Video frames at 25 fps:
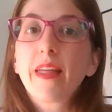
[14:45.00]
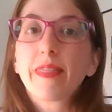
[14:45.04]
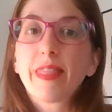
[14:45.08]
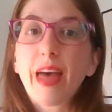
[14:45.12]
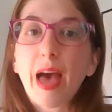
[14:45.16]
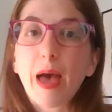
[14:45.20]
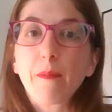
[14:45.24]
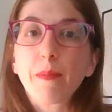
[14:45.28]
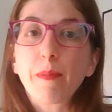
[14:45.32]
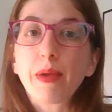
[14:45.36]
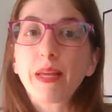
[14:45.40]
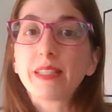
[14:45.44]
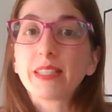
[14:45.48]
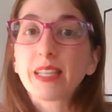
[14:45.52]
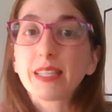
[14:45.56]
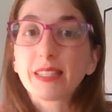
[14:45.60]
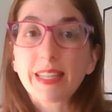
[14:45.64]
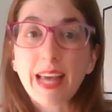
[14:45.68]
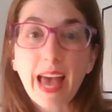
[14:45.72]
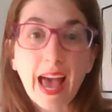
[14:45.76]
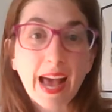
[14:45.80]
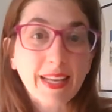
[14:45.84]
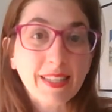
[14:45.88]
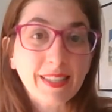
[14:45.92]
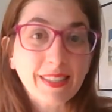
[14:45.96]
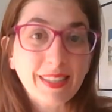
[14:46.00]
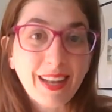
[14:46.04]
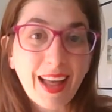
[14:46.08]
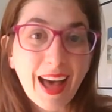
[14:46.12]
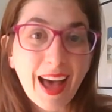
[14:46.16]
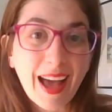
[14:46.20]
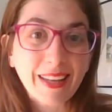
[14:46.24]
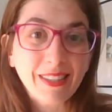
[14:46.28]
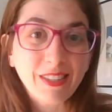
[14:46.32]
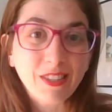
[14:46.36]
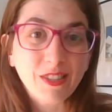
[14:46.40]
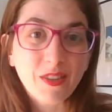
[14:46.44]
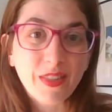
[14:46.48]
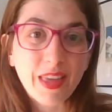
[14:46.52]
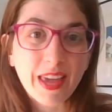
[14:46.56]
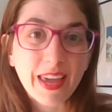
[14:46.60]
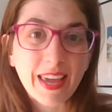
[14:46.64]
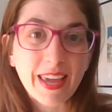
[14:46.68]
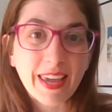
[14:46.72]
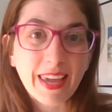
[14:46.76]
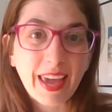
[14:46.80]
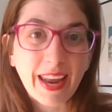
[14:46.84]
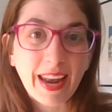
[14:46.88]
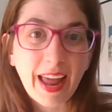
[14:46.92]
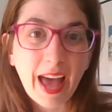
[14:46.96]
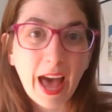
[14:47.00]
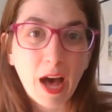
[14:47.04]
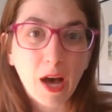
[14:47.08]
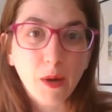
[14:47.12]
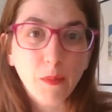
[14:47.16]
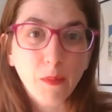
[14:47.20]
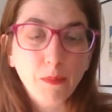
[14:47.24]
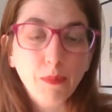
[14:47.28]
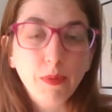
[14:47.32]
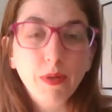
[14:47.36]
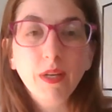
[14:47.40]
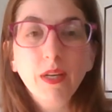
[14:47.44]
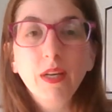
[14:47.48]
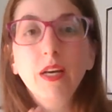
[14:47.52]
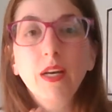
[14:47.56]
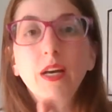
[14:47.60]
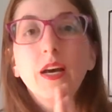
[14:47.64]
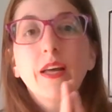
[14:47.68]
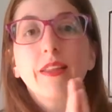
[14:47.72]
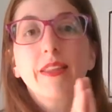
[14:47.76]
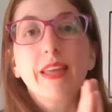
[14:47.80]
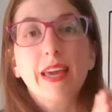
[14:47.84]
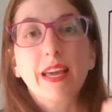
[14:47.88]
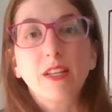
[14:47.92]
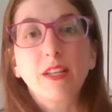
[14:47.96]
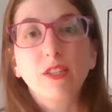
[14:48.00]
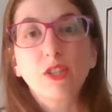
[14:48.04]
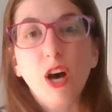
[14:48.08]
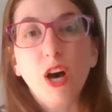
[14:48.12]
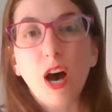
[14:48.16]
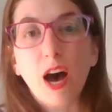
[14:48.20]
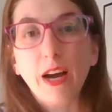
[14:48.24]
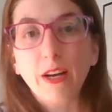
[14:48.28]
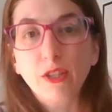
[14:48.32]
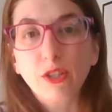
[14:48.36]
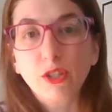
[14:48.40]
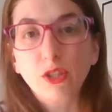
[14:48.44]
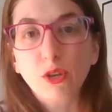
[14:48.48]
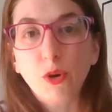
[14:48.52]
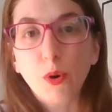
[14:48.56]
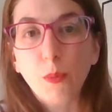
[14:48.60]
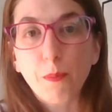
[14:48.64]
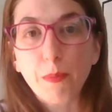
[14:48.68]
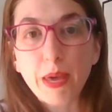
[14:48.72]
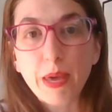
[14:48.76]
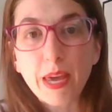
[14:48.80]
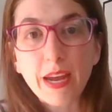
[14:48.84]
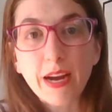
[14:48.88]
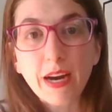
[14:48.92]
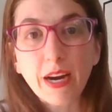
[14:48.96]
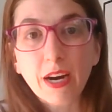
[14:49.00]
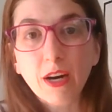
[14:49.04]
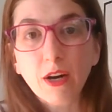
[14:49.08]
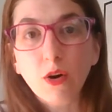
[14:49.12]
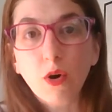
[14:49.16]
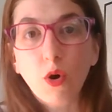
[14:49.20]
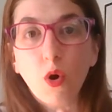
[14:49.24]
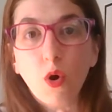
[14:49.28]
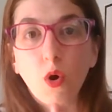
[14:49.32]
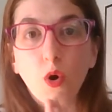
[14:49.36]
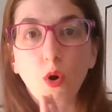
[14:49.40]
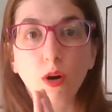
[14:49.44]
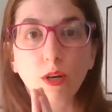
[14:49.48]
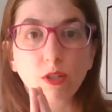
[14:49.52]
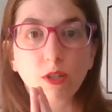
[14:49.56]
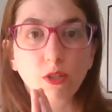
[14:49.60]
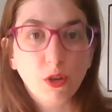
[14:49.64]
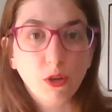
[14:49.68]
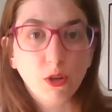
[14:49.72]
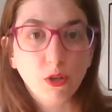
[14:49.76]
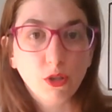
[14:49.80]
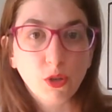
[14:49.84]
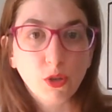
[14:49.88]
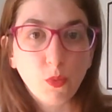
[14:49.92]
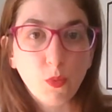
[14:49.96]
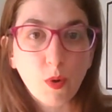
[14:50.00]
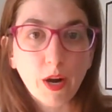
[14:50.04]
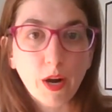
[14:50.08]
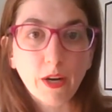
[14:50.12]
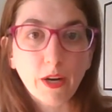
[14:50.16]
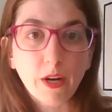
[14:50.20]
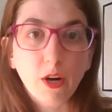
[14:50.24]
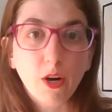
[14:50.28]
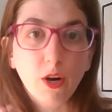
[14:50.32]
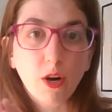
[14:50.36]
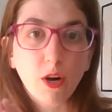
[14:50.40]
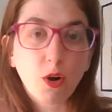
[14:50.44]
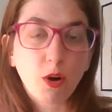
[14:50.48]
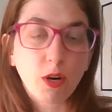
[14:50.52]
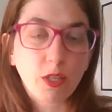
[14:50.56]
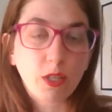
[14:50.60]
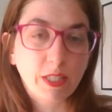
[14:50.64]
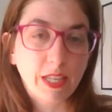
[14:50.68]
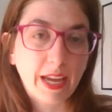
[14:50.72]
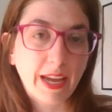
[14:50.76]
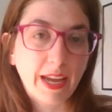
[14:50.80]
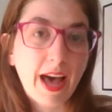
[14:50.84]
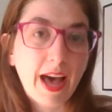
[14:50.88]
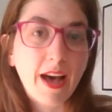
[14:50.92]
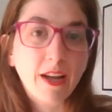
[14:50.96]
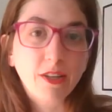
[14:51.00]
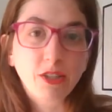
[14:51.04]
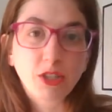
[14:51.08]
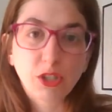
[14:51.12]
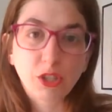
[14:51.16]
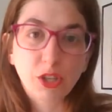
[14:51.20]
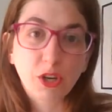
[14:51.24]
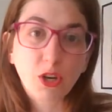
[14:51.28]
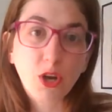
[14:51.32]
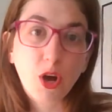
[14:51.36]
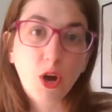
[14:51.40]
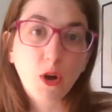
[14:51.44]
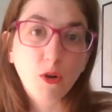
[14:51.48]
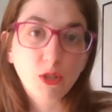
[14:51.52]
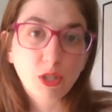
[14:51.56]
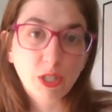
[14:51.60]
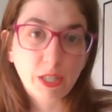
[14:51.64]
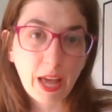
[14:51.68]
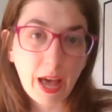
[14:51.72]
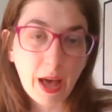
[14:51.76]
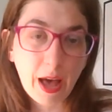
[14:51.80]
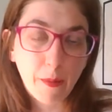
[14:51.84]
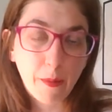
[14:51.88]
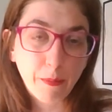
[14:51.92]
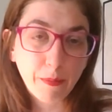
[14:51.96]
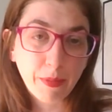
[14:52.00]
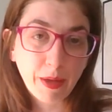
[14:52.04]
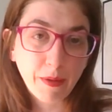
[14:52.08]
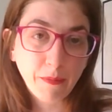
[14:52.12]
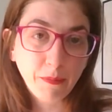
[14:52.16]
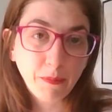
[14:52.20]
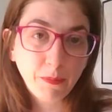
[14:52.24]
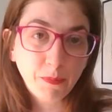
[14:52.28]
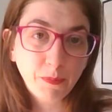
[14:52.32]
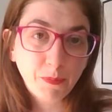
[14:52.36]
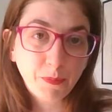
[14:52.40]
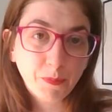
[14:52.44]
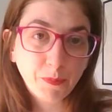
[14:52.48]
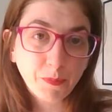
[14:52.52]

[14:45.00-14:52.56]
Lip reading: That means a text line so they can get help. They can talk to a peer or social worker or psychologist or coach to help them.